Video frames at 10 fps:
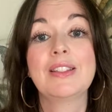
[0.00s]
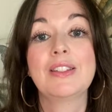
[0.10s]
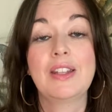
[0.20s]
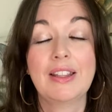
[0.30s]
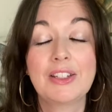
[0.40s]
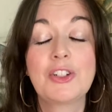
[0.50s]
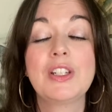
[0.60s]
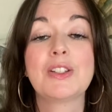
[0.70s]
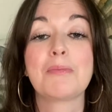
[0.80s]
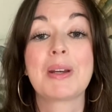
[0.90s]

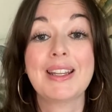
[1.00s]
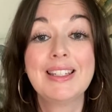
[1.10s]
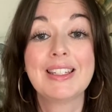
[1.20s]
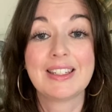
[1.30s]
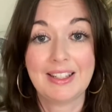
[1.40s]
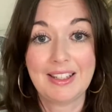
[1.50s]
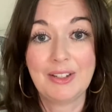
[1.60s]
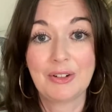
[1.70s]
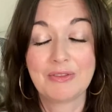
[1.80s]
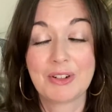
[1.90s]
Illustrator prices that they
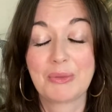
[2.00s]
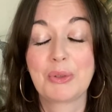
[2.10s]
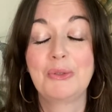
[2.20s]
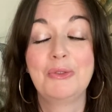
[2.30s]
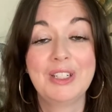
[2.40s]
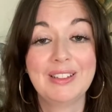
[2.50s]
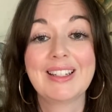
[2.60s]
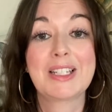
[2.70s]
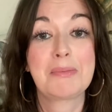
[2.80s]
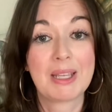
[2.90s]
offered were really
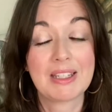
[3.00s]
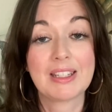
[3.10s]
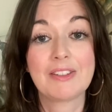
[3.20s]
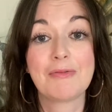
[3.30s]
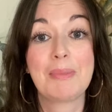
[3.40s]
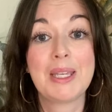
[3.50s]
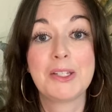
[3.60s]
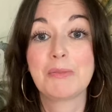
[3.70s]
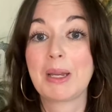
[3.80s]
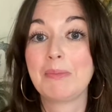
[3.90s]
expensive,
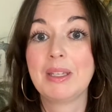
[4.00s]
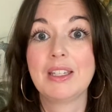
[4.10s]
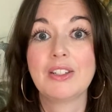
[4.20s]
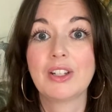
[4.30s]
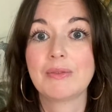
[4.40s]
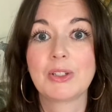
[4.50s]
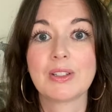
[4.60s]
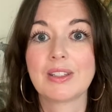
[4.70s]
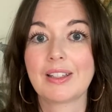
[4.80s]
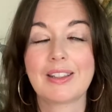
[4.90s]
page by page. I was
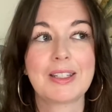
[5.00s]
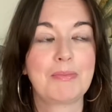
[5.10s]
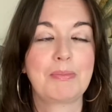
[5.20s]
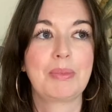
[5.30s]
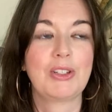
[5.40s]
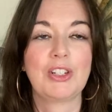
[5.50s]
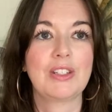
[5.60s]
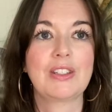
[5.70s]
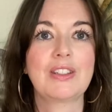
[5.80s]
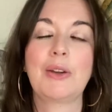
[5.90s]
just like, this budget
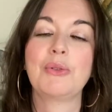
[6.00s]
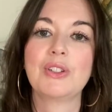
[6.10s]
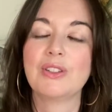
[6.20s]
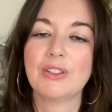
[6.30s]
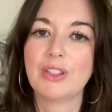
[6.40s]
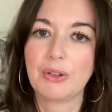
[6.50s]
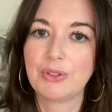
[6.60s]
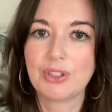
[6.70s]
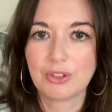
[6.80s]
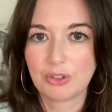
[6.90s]
is thousands and
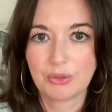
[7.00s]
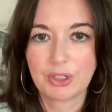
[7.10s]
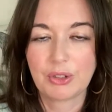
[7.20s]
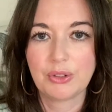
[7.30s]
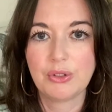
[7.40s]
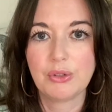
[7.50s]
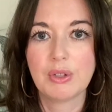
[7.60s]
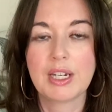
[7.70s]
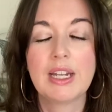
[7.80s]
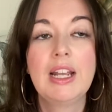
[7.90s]
thousands, I couldn't do
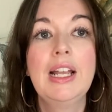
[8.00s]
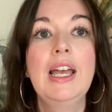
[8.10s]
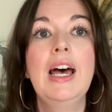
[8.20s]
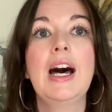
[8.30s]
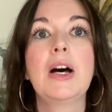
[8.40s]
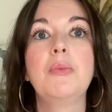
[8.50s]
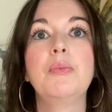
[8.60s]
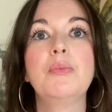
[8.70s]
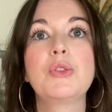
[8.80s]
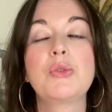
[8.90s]
it.
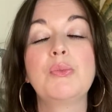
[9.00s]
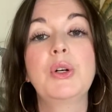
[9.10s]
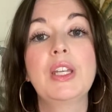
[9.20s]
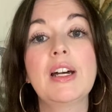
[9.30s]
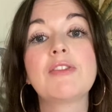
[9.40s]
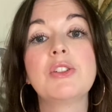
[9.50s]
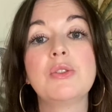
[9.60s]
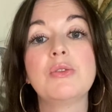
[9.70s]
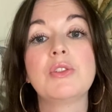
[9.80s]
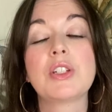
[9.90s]
So what you have to do
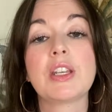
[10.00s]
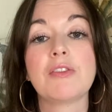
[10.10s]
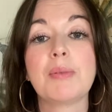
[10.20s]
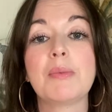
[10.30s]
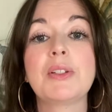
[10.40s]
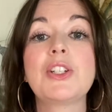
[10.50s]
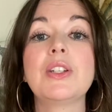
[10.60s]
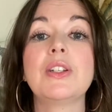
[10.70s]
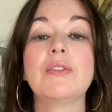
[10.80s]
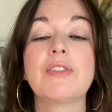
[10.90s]
if you're self-publishing
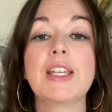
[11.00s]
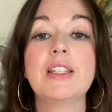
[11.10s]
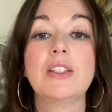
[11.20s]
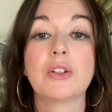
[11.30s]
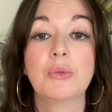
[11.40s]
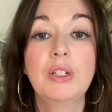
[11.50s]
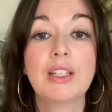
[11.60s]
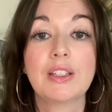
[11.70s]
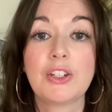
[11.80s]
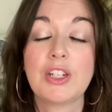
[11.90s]
and finding your own
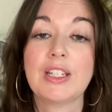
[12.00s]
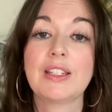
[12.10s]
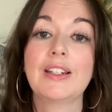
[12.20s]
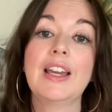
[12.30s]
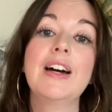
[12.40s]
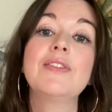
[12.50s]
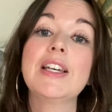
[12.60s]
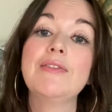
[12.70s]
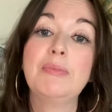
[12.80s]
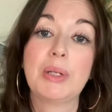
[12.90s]
illustrator, you have to
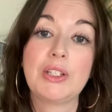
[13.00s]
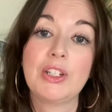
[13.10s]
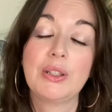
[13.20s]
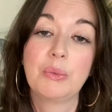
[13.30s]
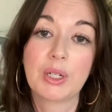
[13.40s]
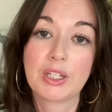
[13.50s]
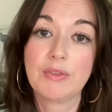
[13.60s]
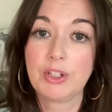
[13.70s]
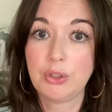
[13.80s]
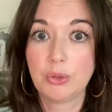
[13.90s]
have a budget that works
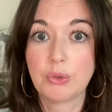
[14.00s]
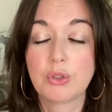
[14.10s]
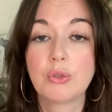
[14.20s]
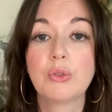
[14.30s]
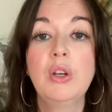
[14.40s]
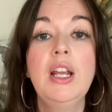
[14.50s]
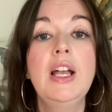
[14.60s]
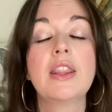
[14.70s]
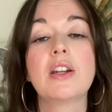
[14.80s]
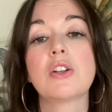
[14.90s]
for you. So
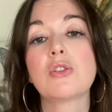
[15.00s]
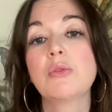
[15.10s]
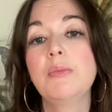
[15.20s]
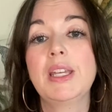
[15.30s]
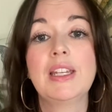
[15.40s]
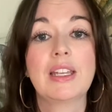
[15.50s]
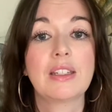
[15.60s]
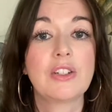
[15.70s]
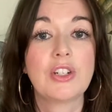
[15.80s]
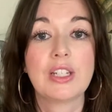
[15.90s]
there are so many
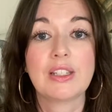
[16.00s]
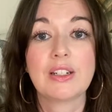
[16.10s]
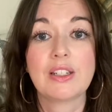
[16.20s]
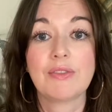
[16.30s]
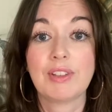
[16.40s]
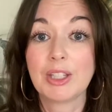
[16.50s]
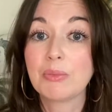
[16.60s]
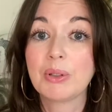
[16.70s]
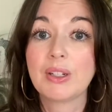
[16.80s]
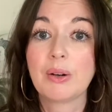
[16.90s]
illustrators
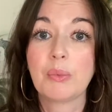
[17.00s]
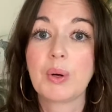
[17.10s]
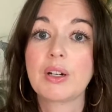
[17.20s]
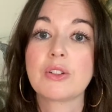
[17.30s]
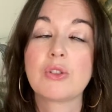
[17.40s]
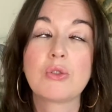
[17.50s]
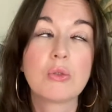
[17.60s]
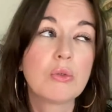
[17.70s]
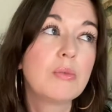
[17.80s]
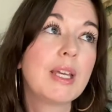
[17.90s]
available in Upwork,
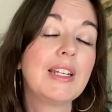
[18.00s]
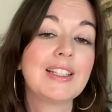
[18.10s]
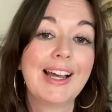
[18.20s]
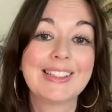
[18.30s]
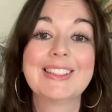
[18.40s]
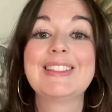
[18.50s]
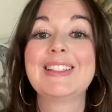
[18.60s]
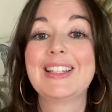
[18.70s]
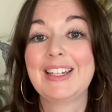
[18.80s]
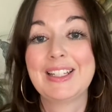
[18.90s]
so many
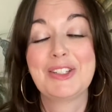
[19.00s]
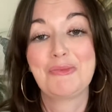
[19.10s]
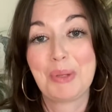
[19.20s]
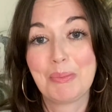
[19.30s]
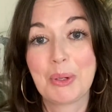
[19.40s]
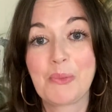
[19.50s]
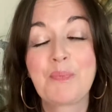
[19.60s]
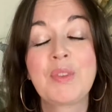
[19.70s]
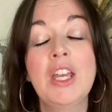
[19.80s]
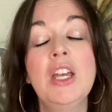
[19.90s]
talented creative people.
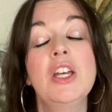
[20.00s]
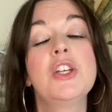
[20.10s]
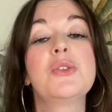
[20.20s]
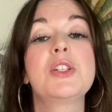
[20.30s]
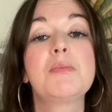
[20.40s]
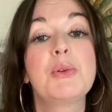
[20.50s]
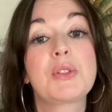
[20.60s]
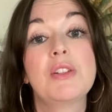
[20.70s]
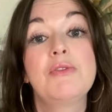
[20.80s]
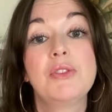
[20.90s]
So I spoke
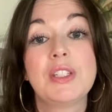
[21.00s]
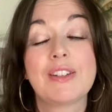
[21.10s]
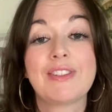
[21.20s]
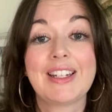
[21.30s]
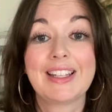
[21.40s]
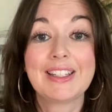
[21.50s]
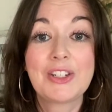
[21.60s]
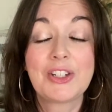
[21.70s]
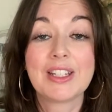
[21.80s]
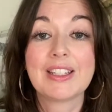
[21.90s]
to a few different
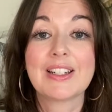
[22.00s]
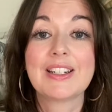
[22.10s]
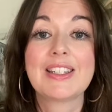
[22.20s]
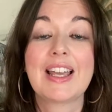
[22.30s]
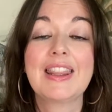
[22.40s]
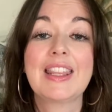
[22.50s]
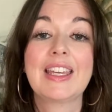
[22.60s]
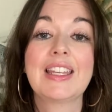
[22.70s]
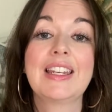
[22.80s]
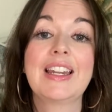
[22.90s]
illustrators, and
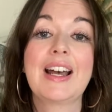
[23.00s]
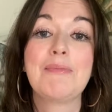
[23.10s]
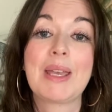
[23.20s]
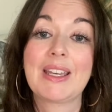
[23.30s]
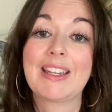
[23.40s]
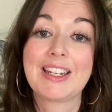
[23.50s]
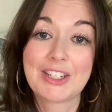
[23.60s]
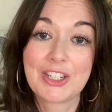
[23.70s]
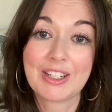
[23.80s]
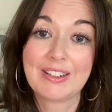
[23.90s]
then I met
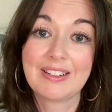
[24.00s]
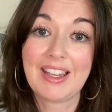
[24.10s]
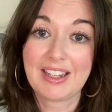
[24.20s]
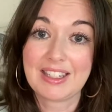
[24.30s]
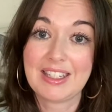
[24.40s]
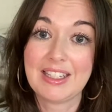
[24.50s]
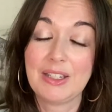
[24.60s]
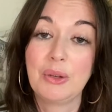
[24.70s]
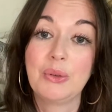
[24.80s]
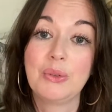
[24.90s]
Krisztian Gacsi,
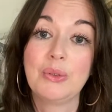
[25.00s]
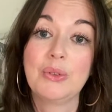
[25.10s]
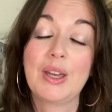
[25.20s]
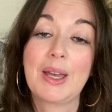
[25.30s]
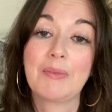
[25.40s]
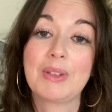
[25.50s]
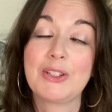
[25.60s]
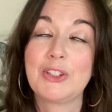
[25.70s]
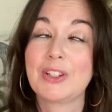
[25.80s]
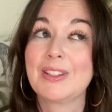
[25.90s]
who is
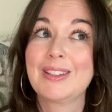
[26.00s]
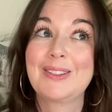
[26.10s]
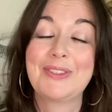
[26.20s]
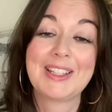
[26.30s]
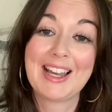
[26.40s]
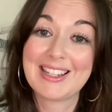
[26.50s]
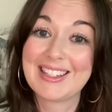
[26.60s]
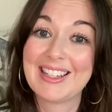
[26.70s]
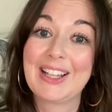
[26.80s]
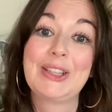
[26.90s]
just
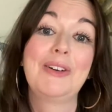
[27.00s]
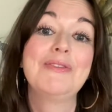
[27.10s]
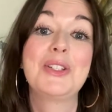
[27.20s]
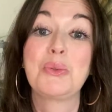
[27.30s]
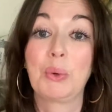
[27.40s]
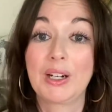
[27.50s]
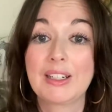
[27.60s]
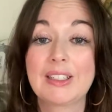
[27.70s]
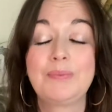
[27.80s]
fantastic. I loved his work.